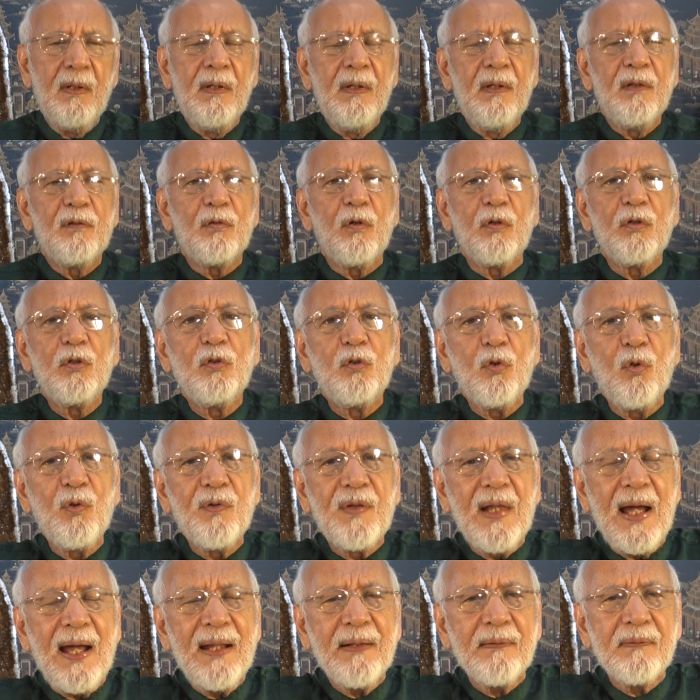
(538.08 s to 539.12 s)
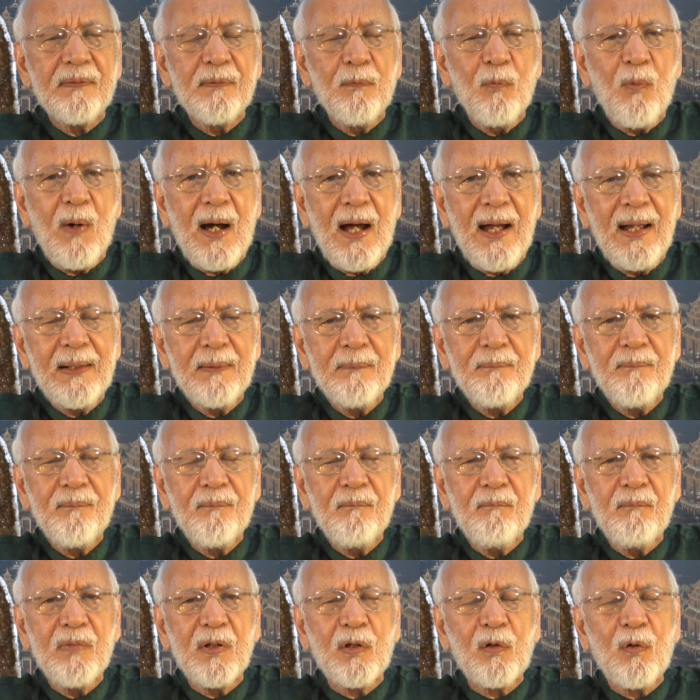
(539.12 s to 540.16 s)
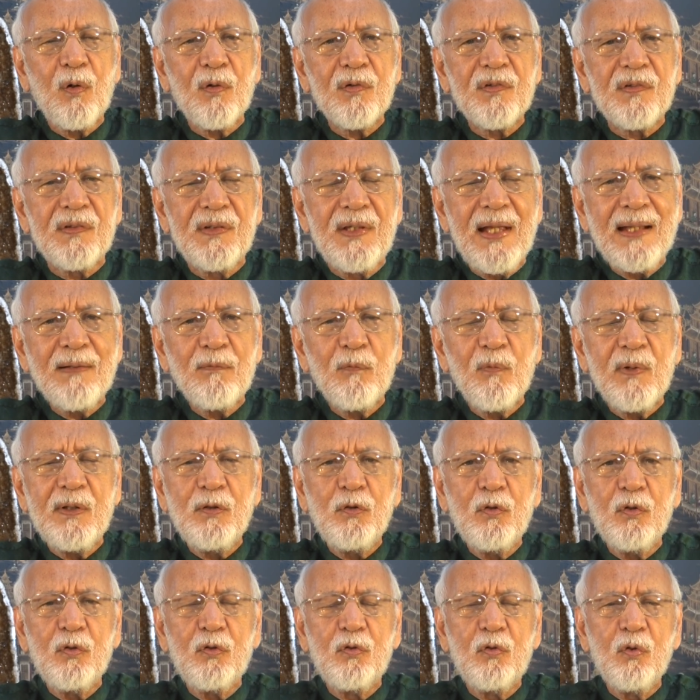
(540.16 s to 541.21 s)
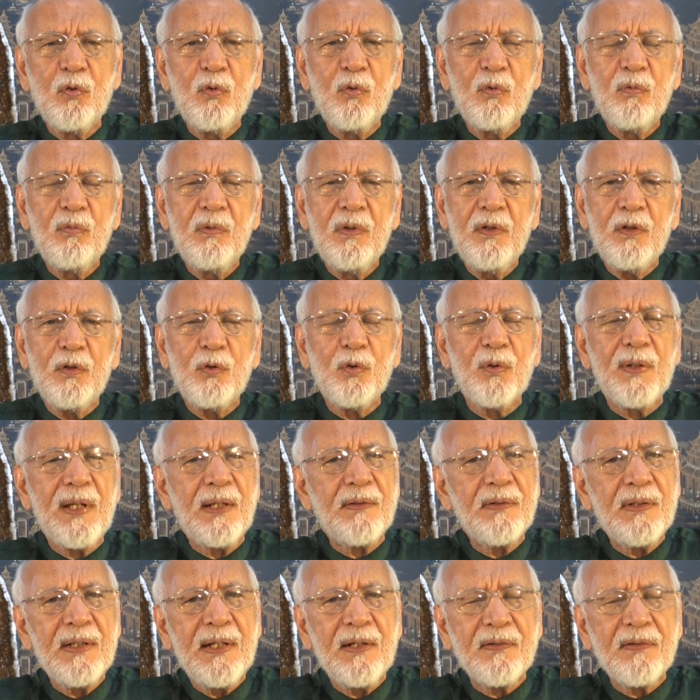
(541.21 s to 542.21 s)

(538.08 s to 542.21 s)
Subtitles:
So you do that. Why? Because that, when you do, you get the